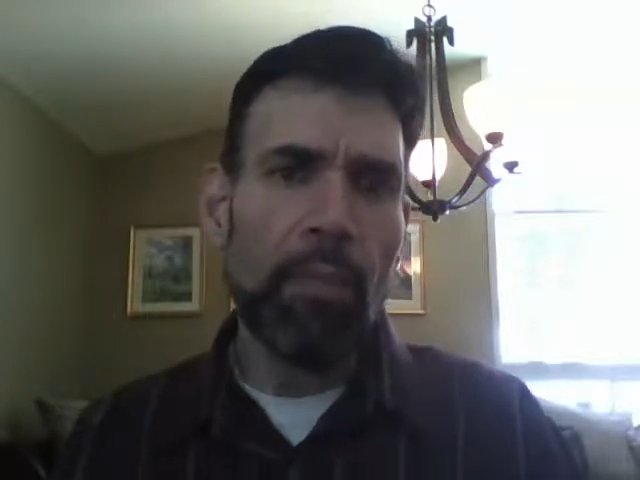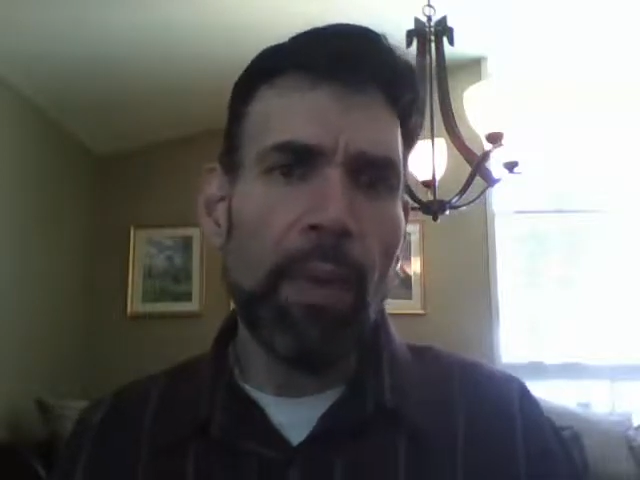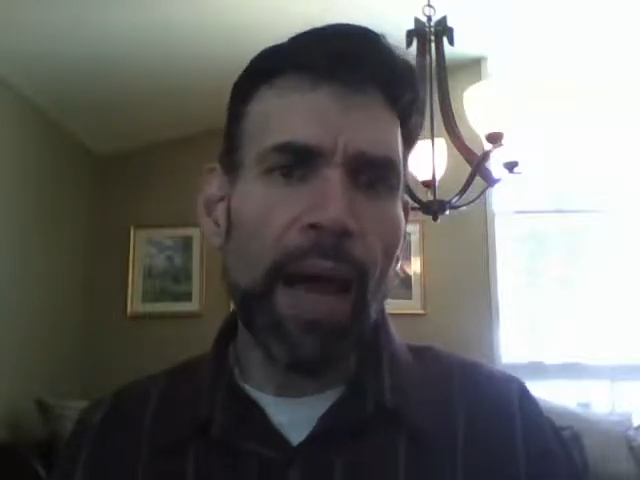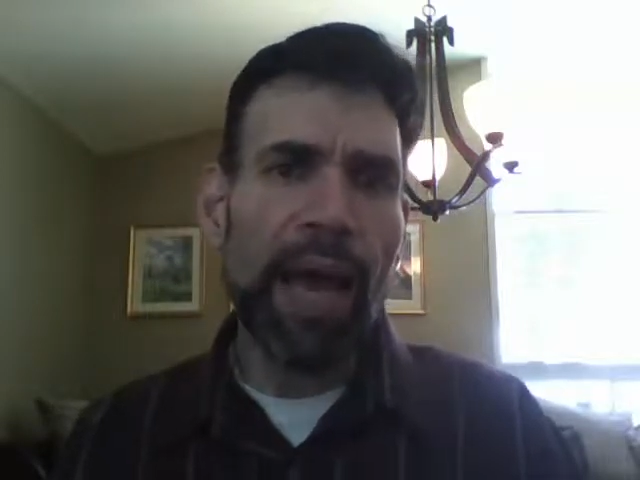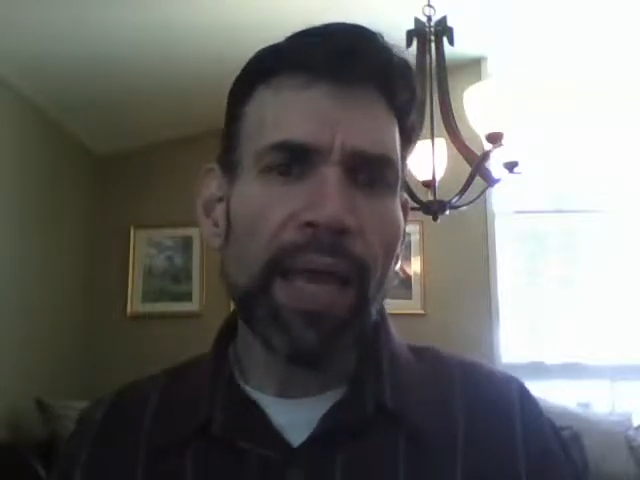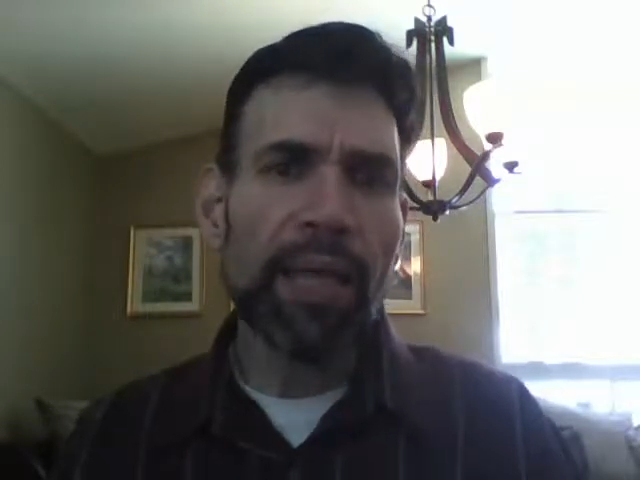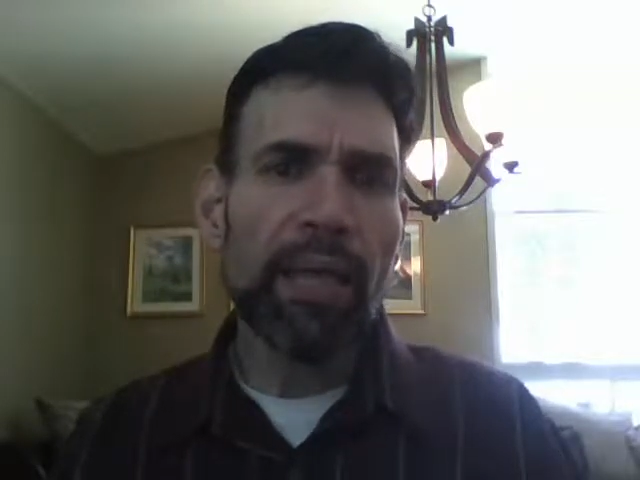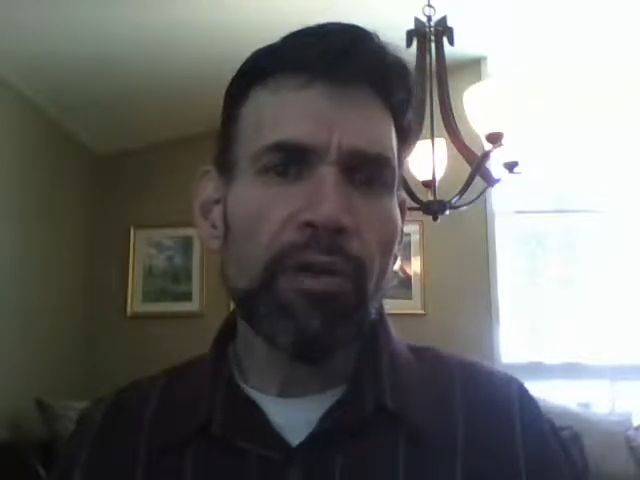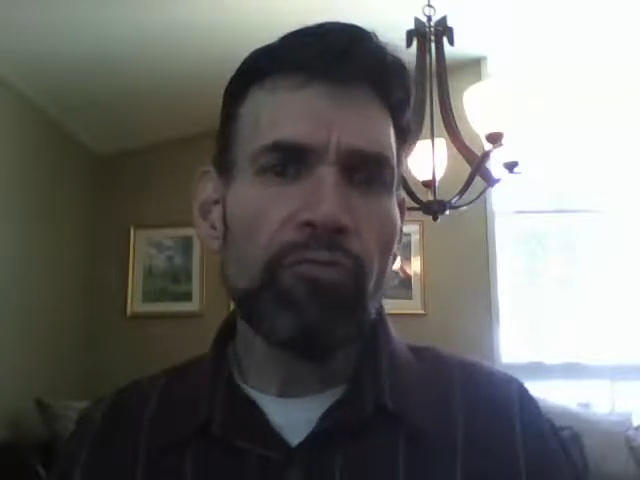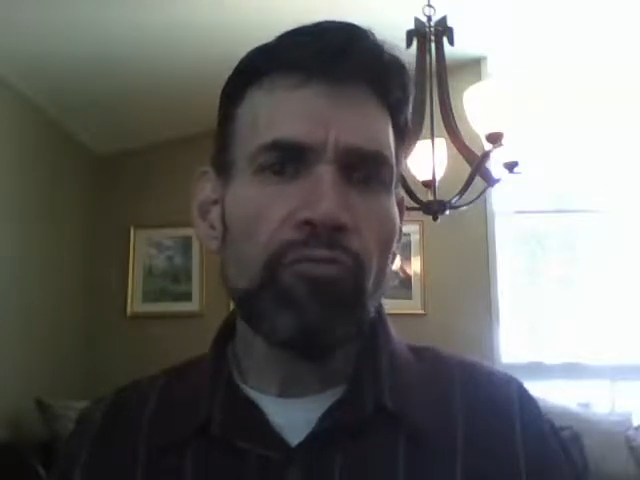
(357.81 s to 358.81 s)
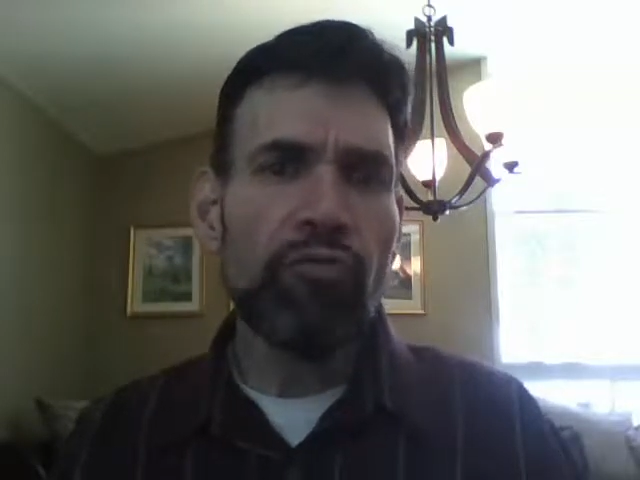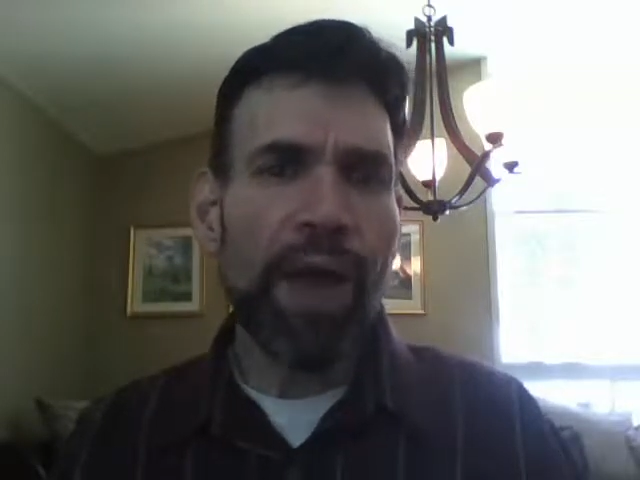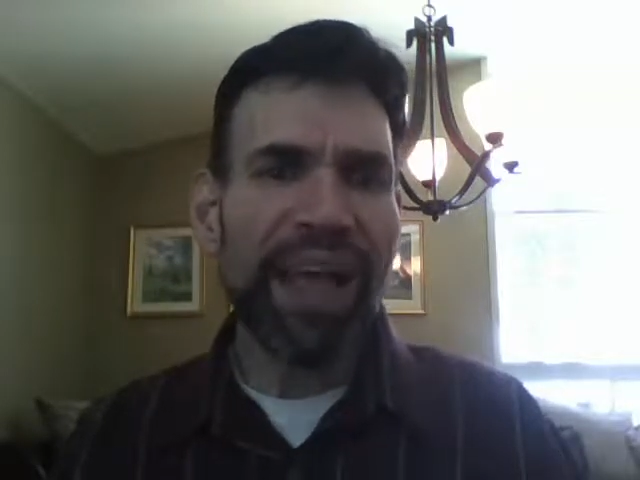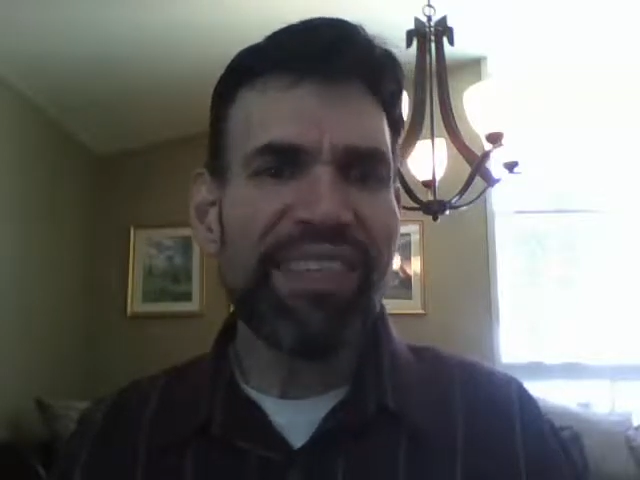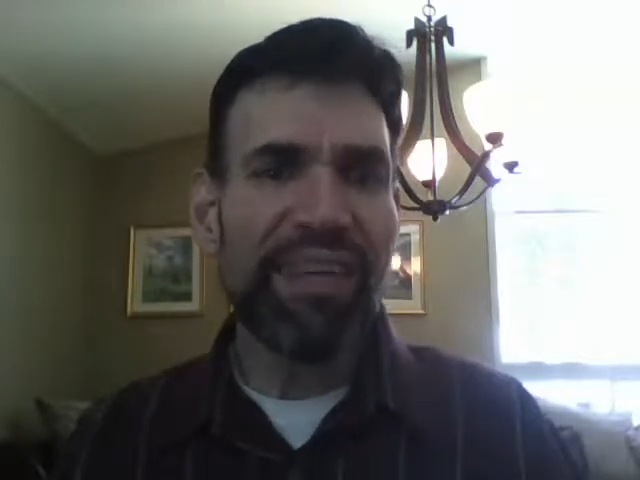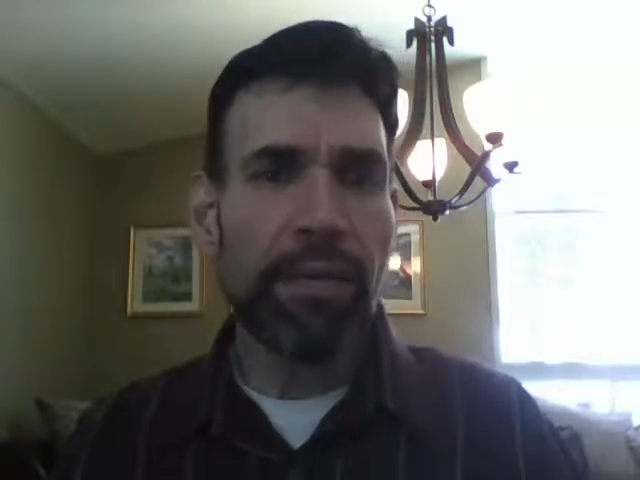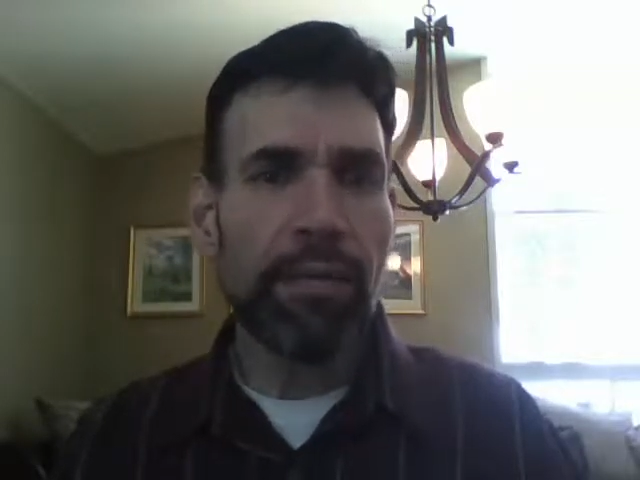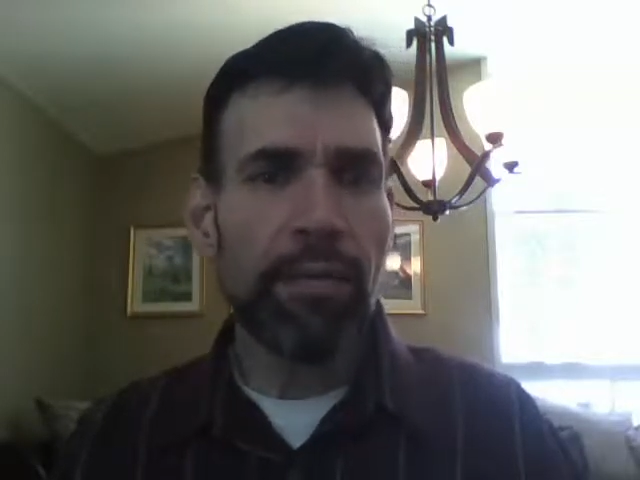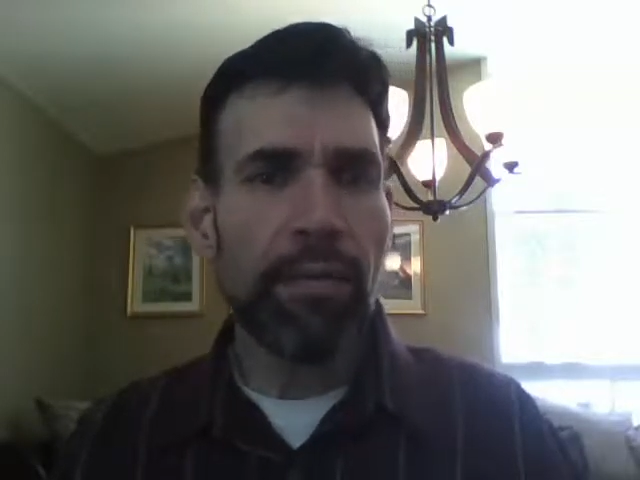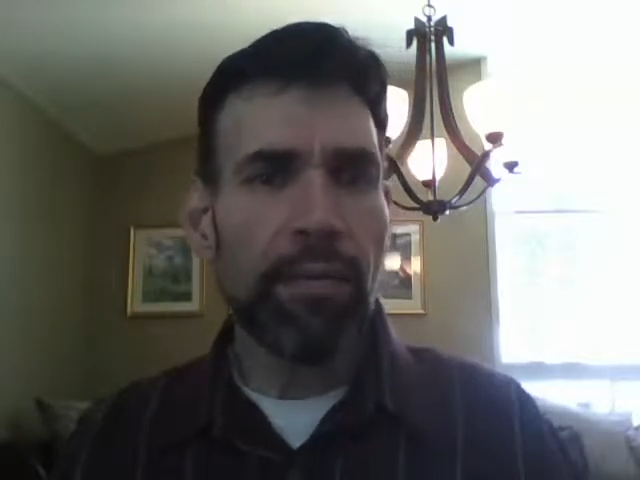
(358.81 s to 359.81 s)
By
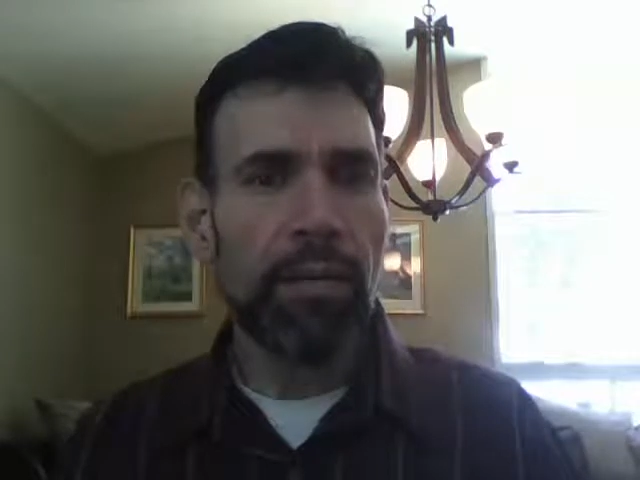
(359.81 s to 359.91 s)
dressing